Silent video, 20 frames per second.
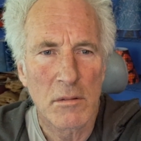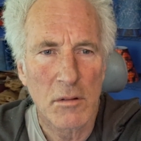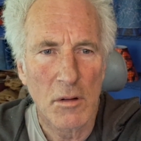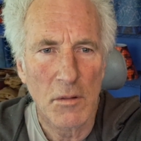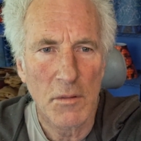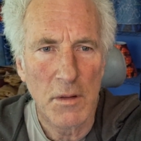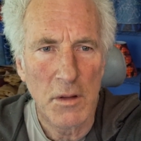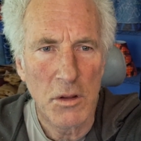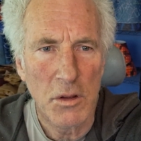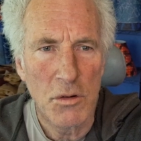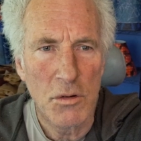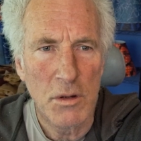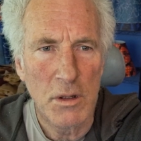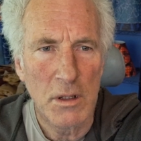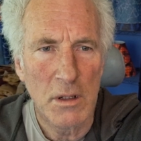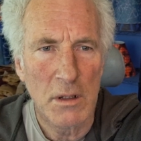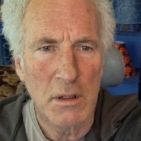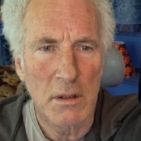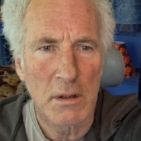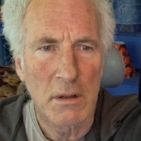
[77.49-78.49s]
so that you
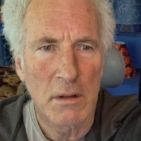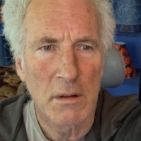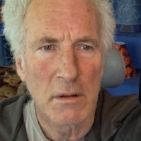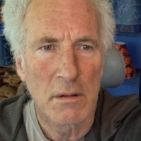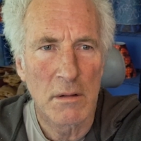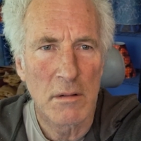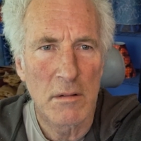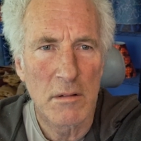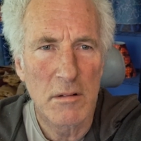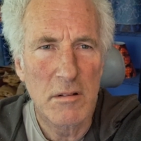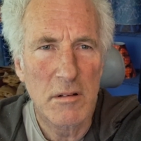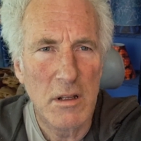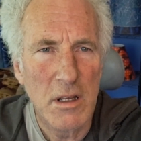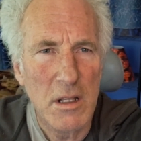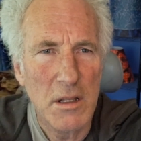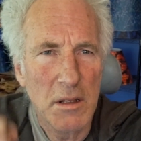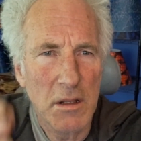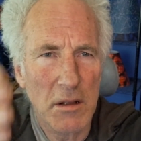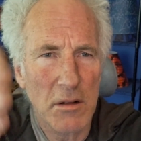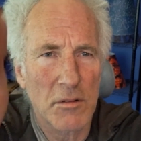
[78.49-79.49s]
can
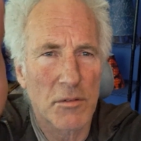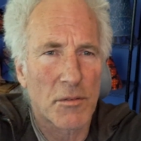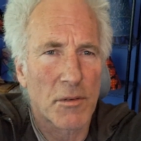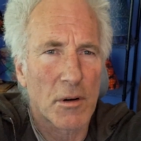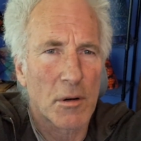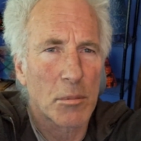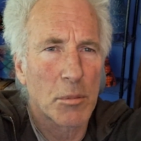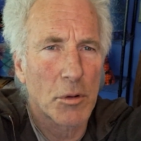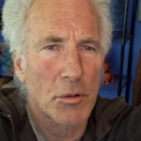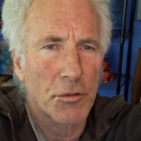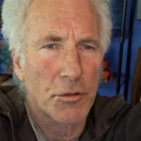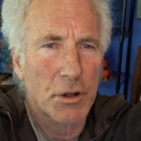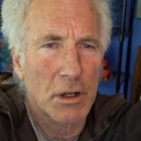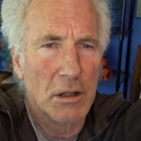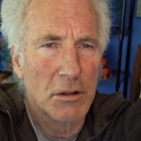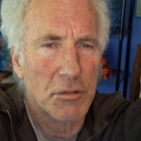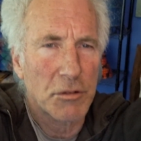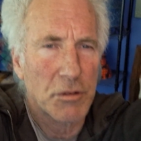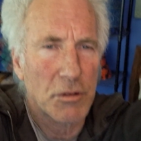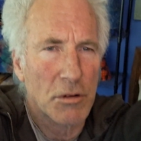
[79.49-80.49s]
see these verbal
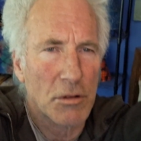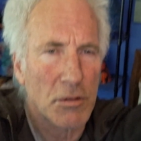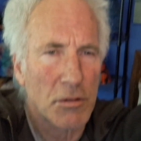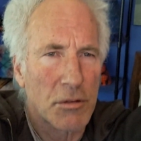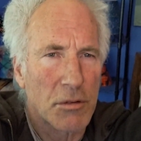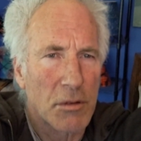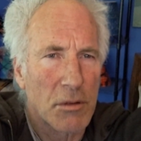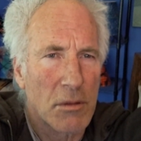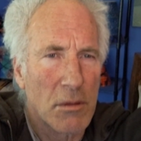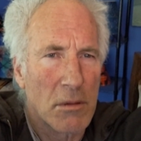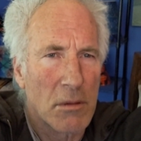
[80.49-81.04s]
gestures.